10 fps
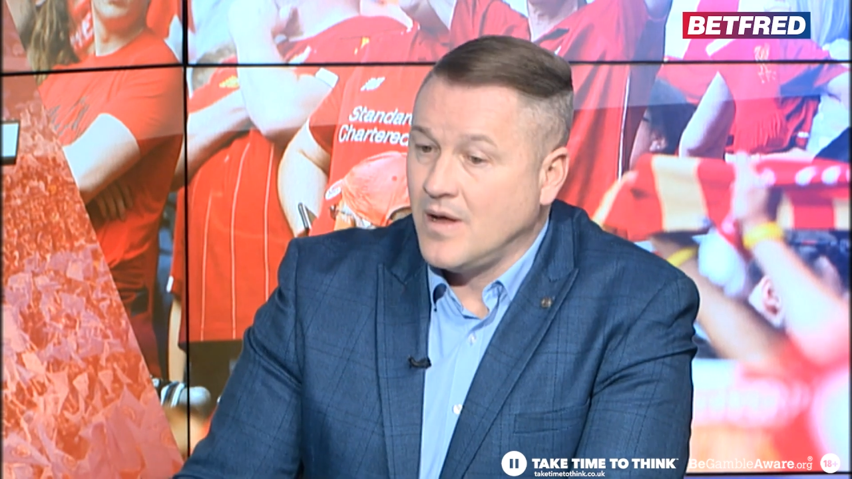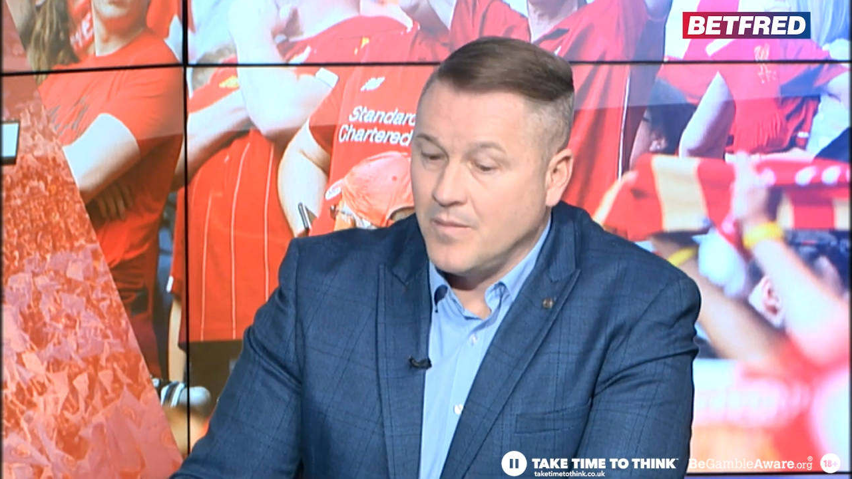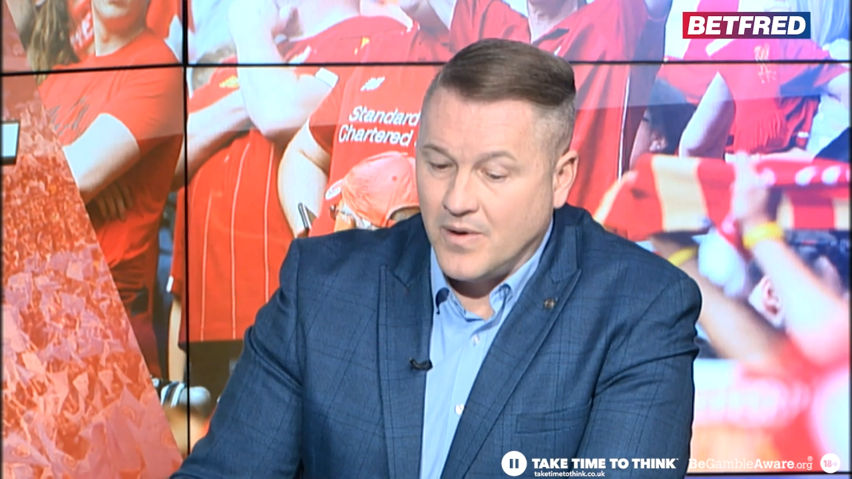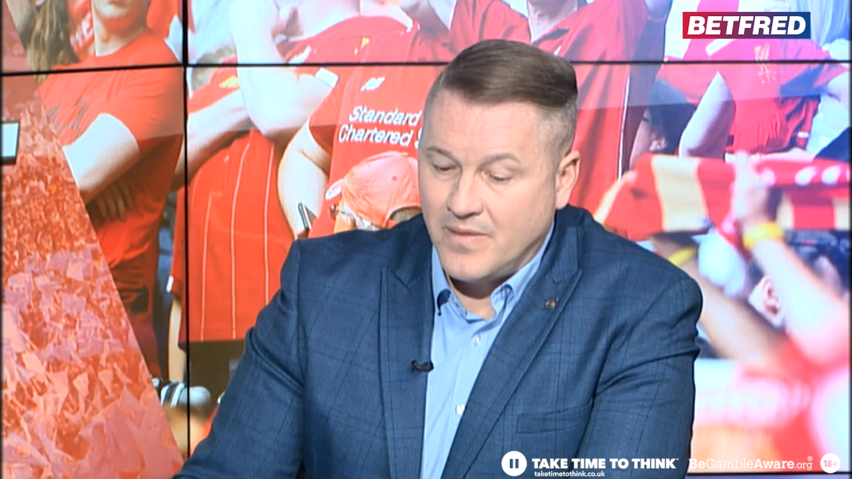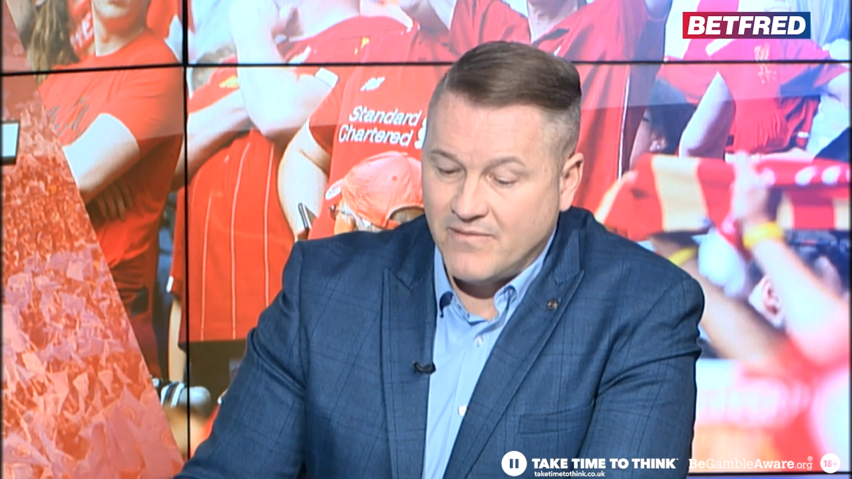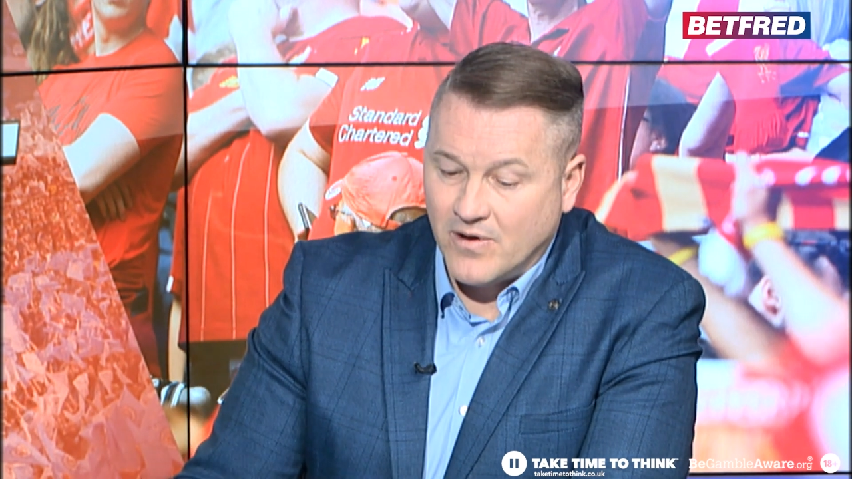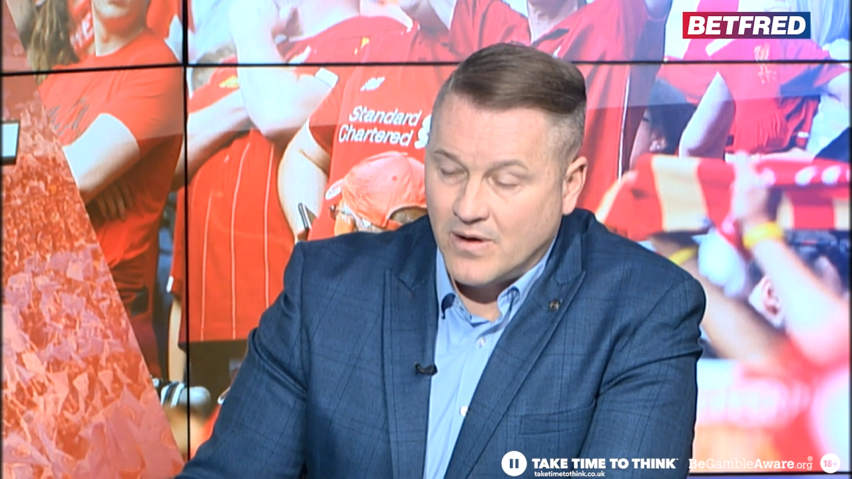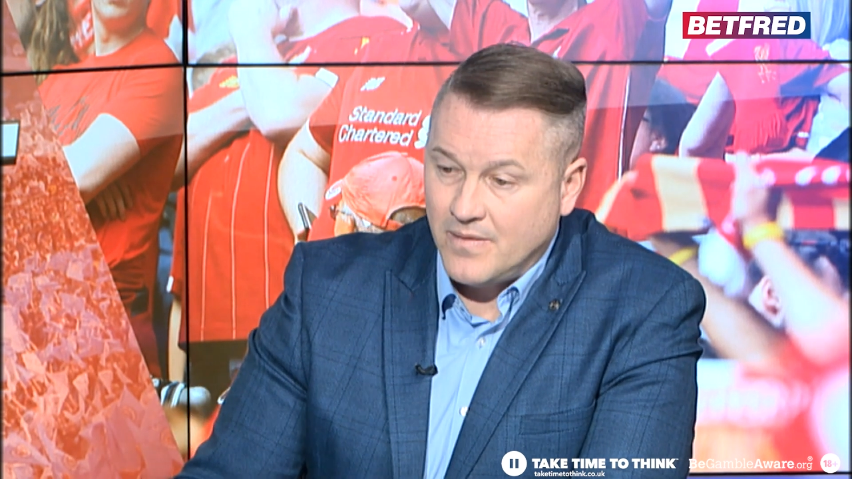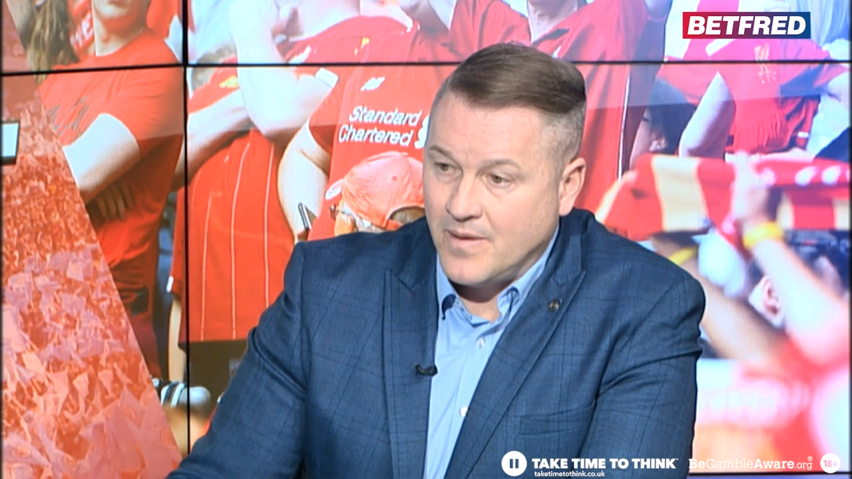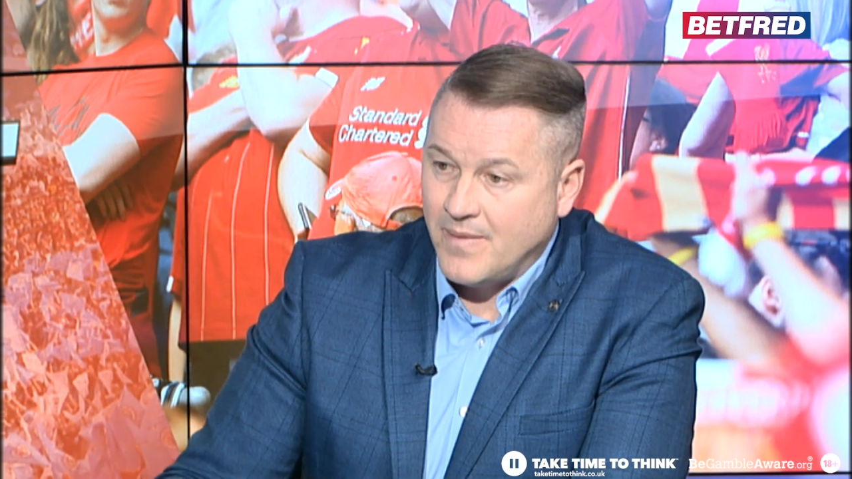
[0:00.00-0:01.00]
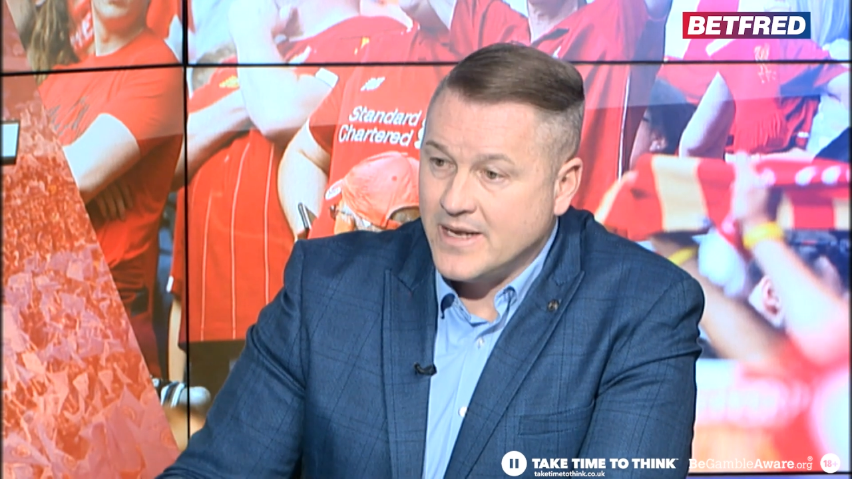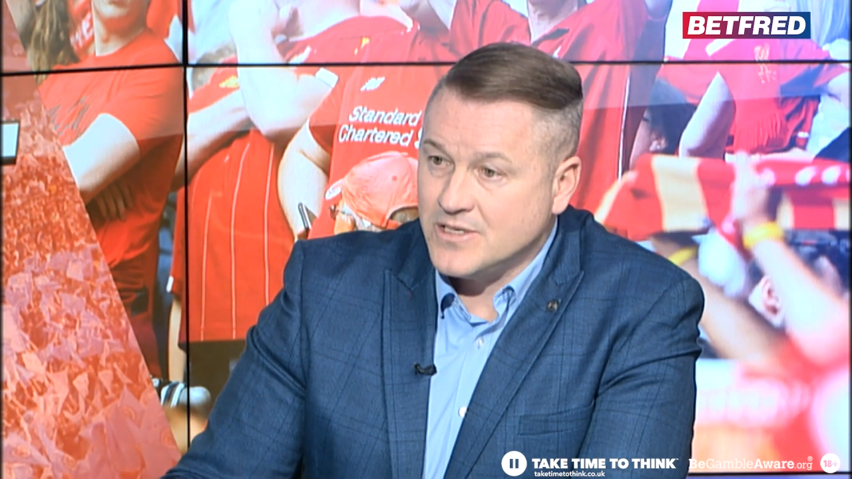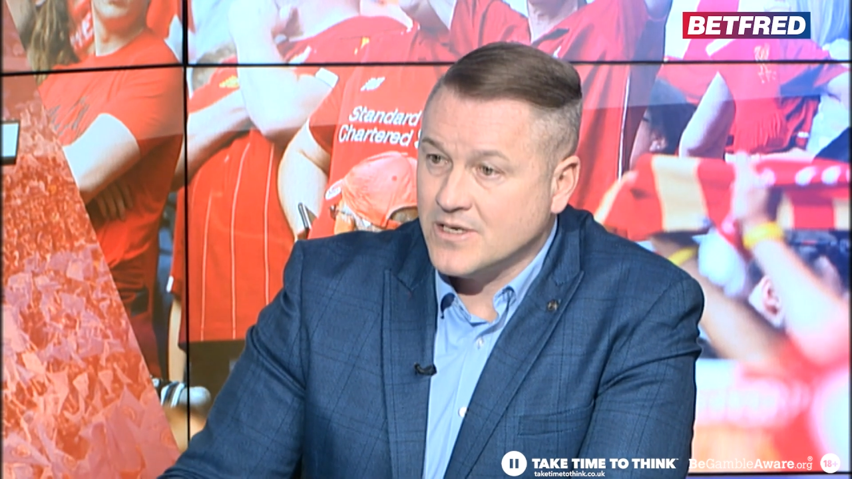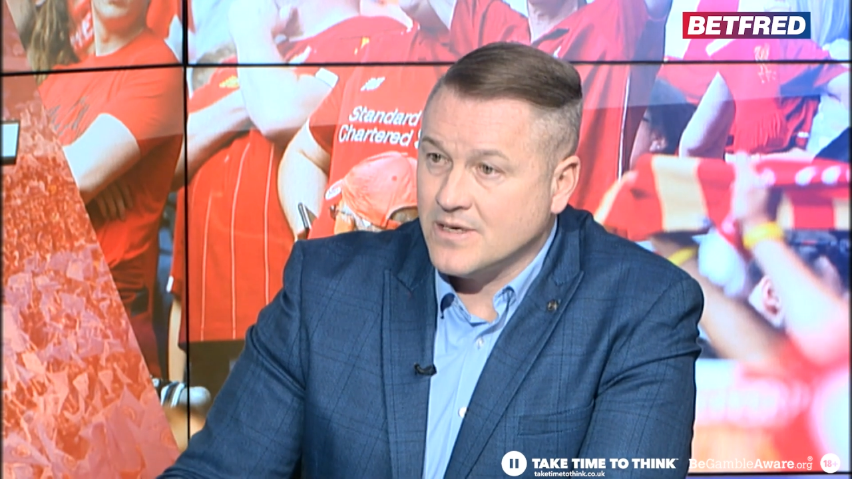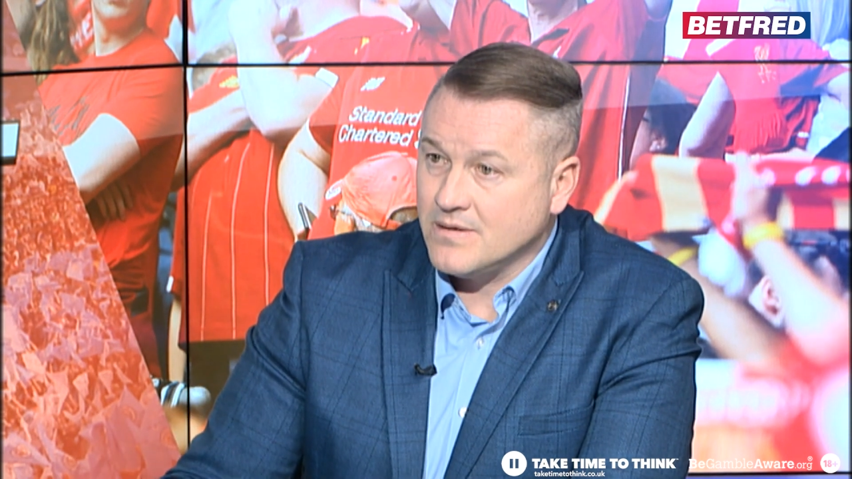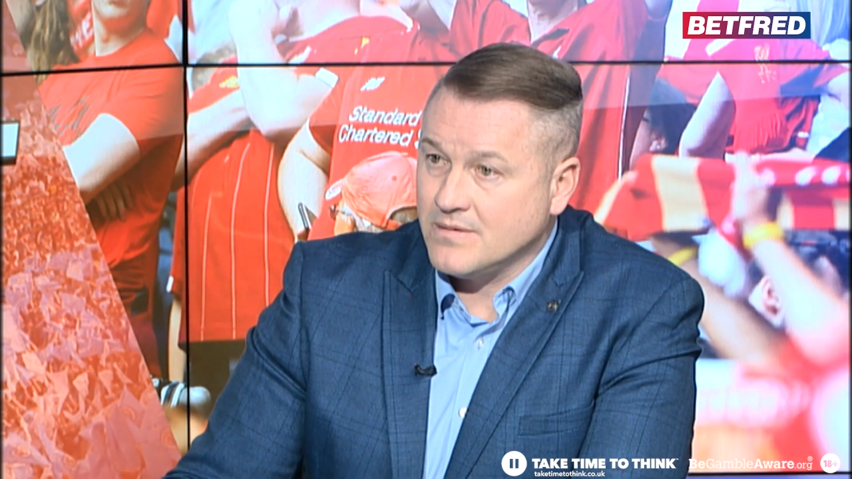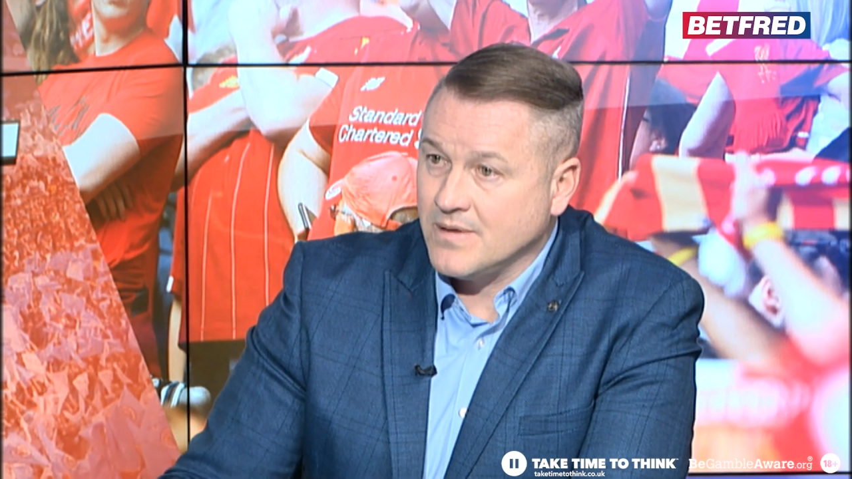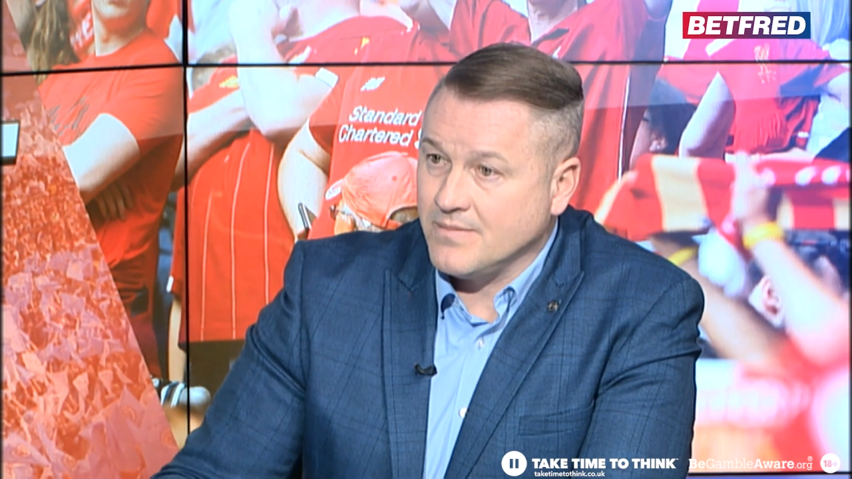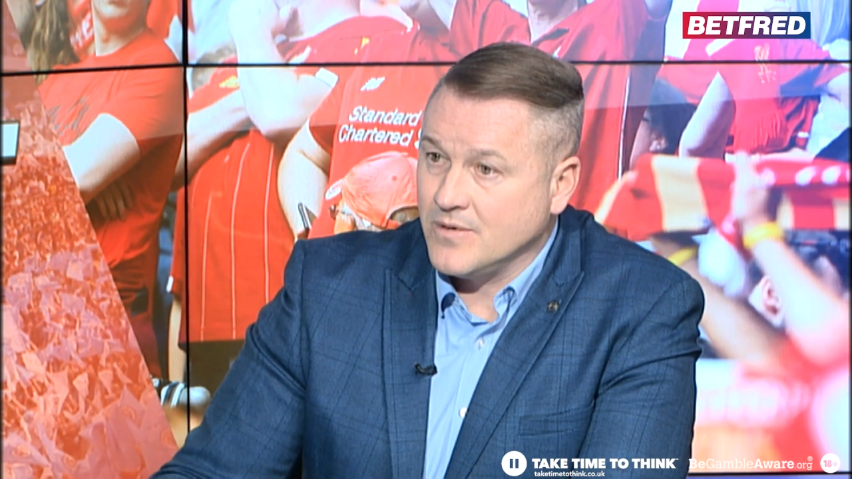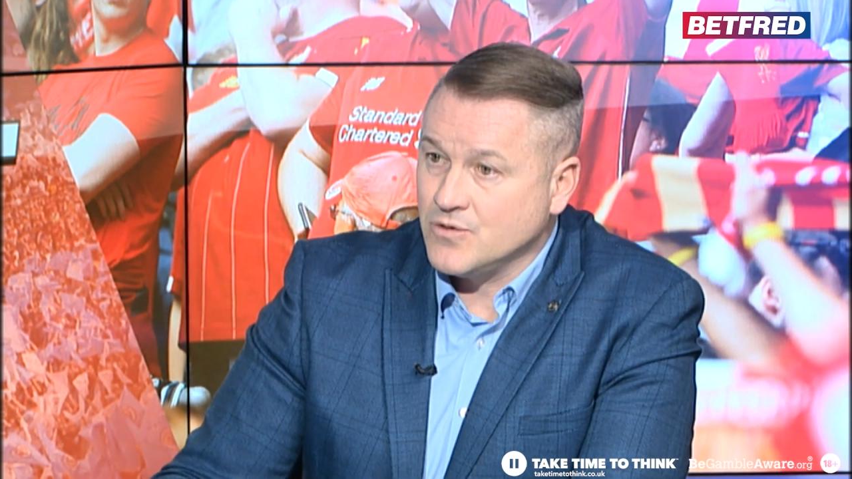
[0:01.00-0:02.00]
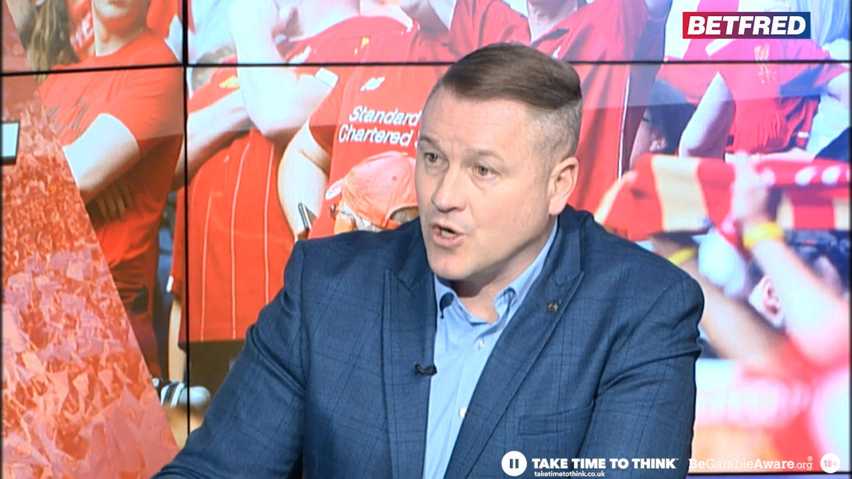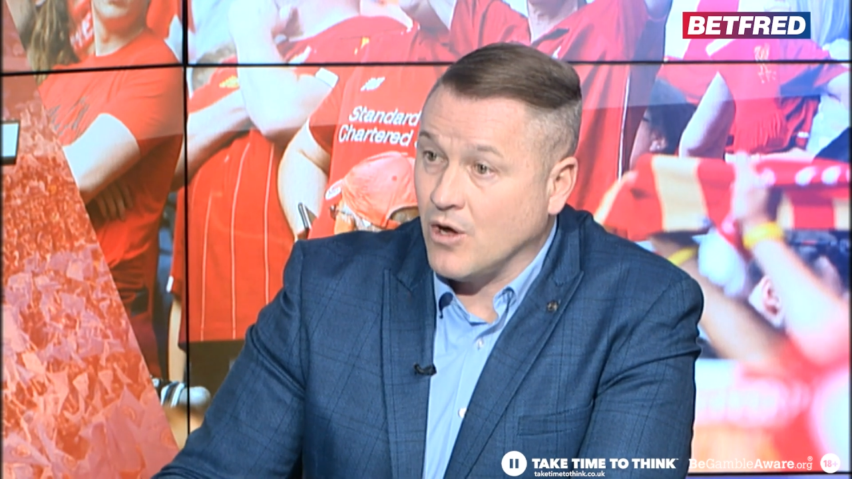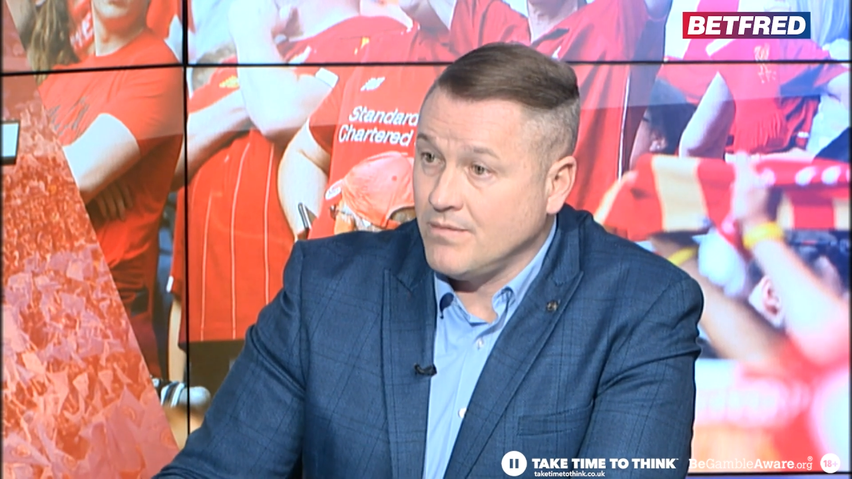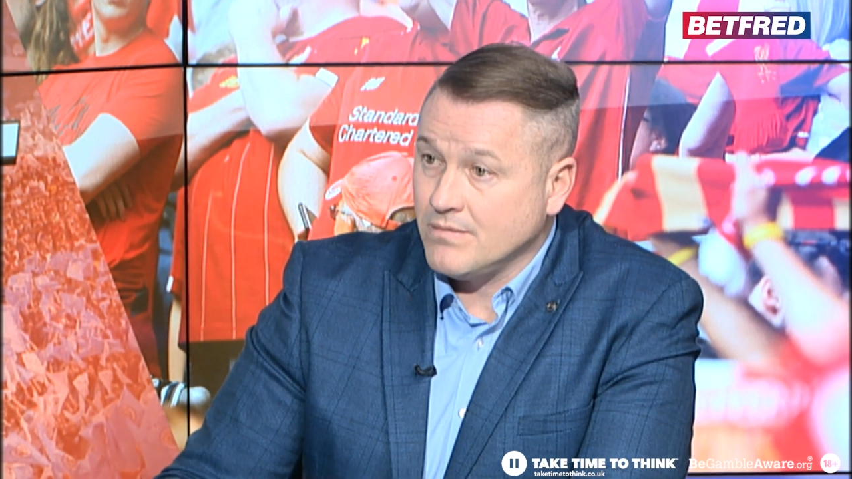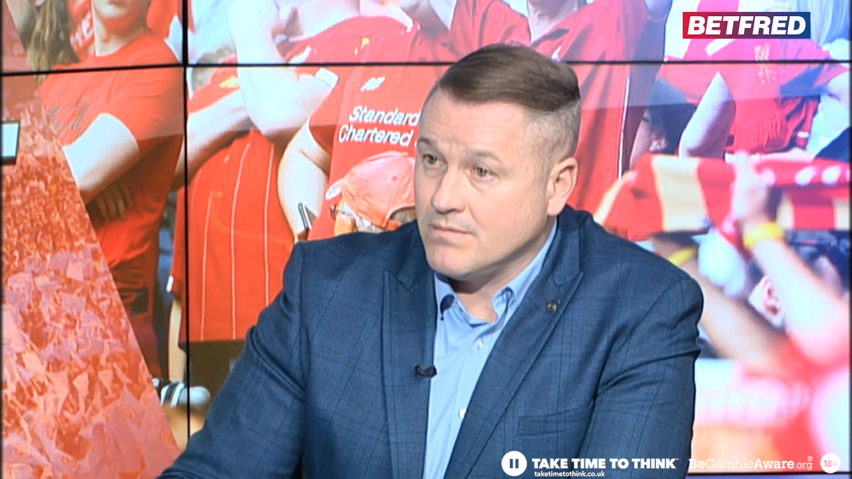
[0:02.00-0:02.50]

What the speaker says: But they've got the manager who's gone.